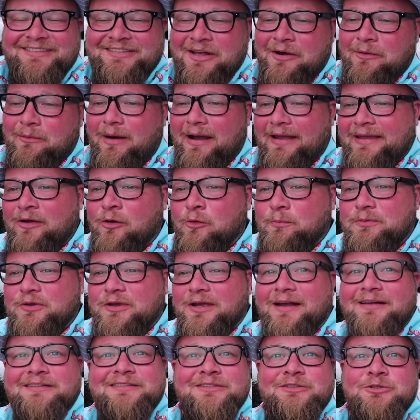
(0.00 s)
So I hope you
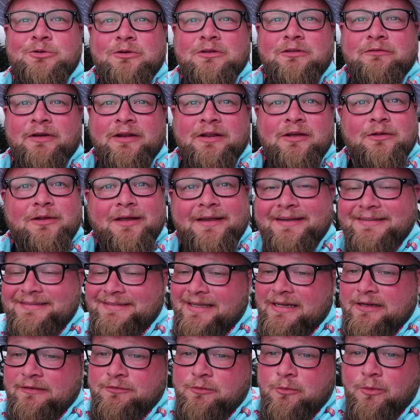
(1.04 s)
guys enjoyed the video. Like I
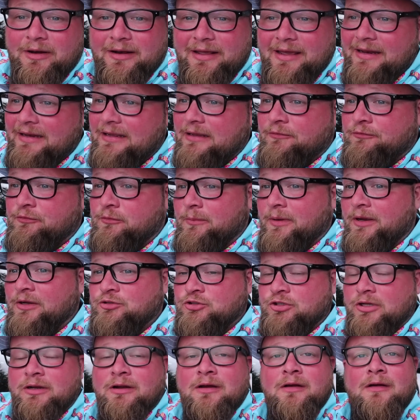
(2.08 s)
said, if you want any
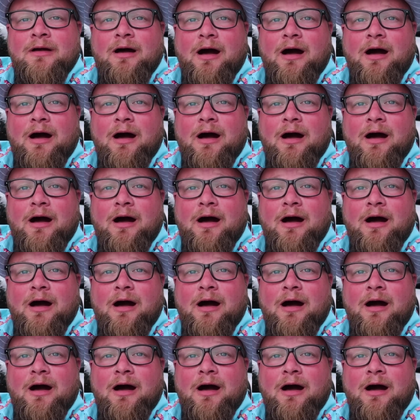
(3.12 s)
information,